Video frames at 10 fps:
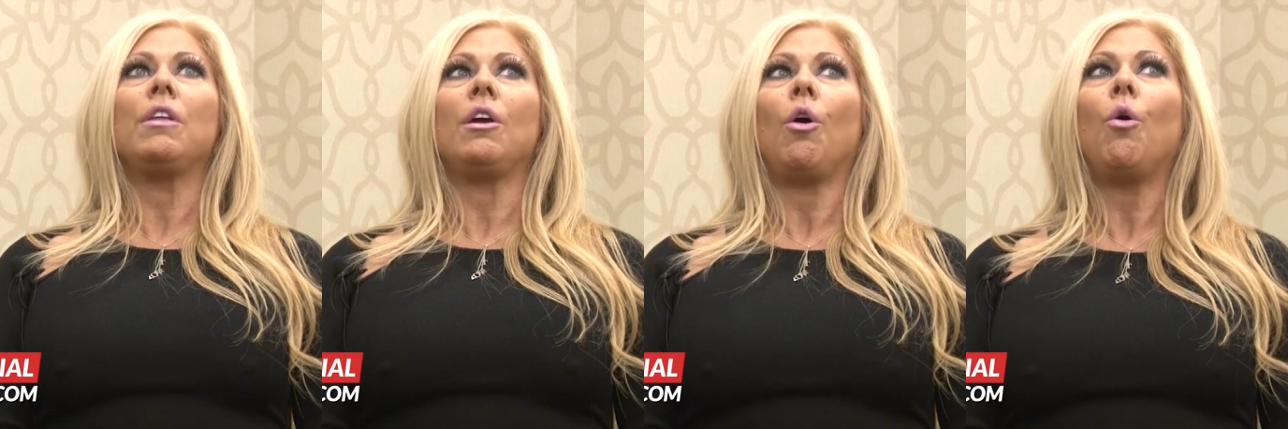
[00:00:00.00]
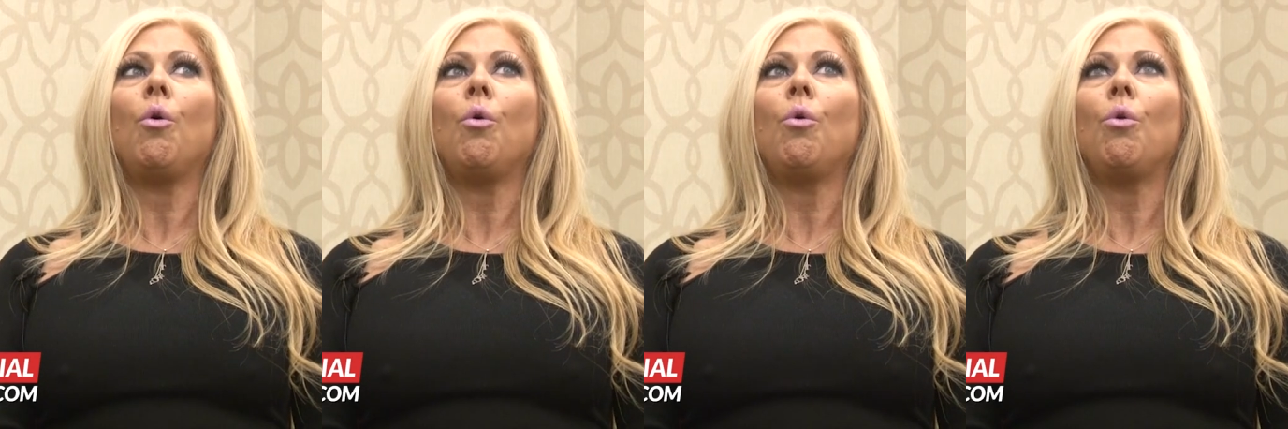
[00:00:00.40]
the
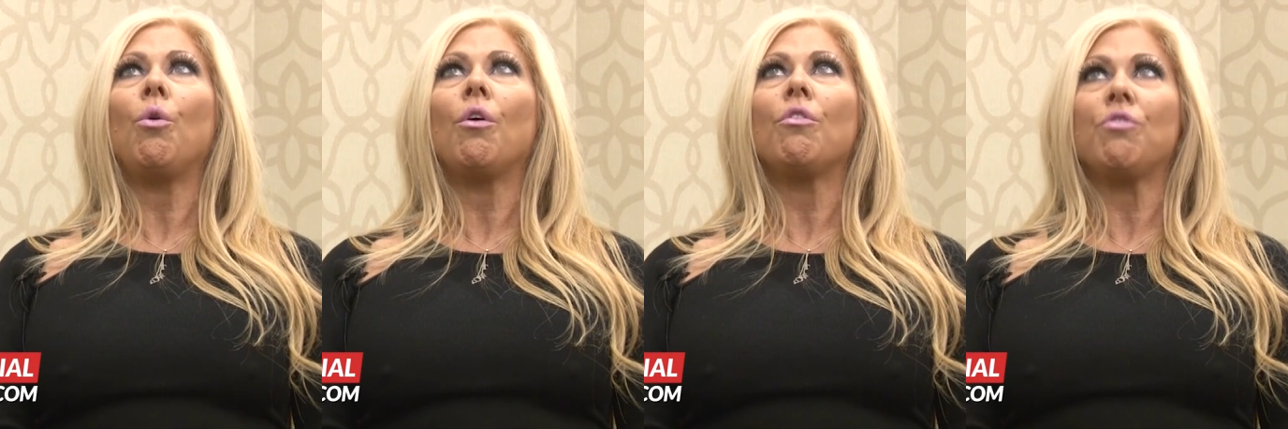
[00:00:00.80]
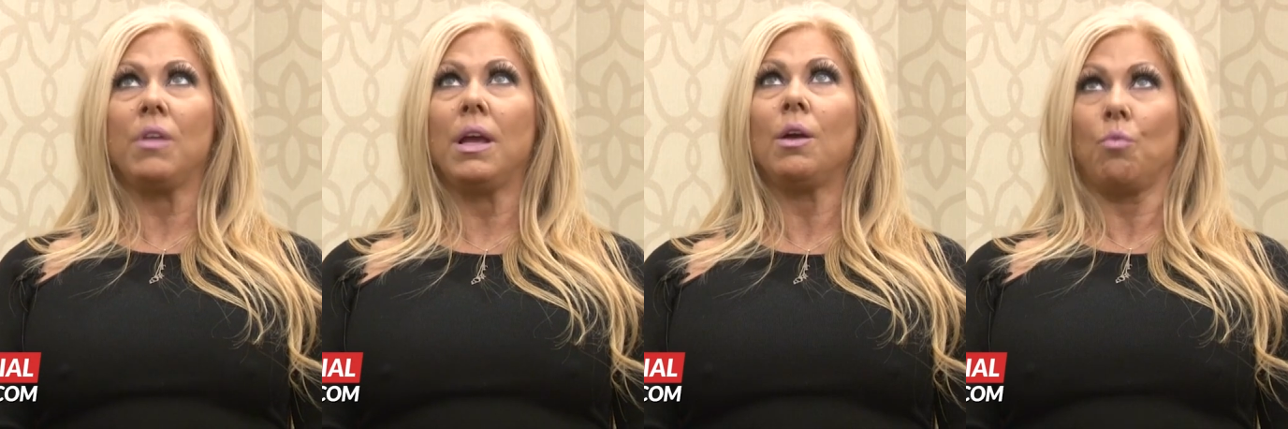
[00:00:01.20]
whole
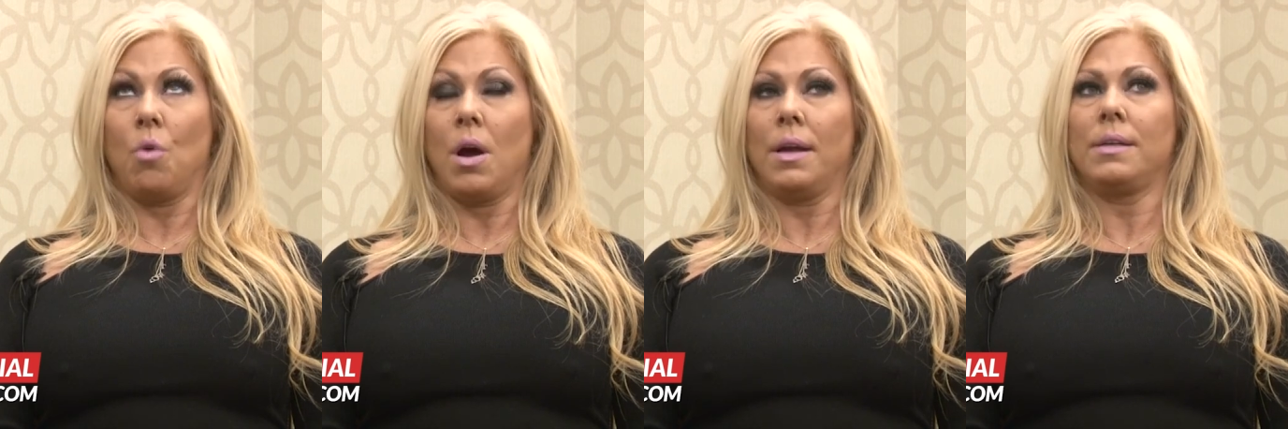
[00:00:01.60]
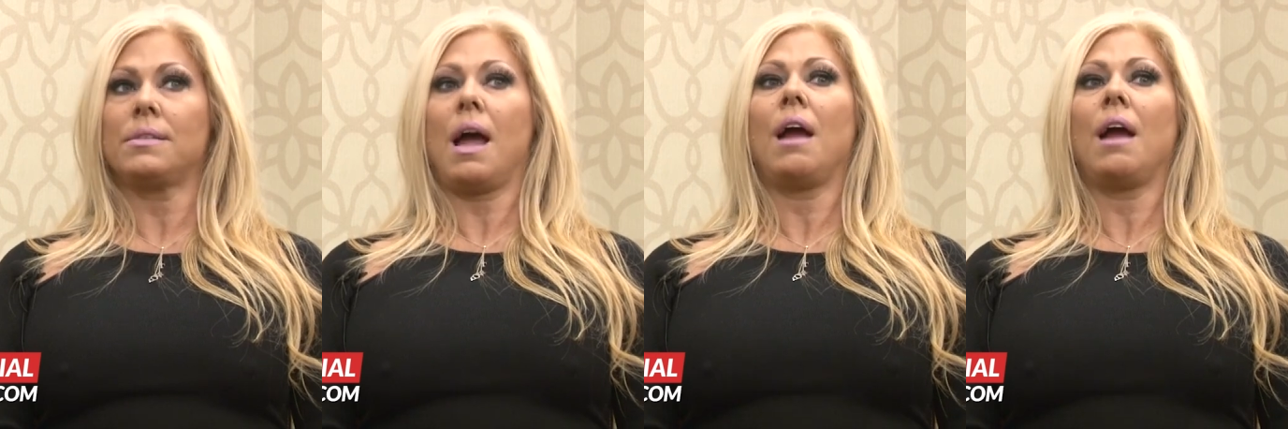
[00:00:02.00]
thing was,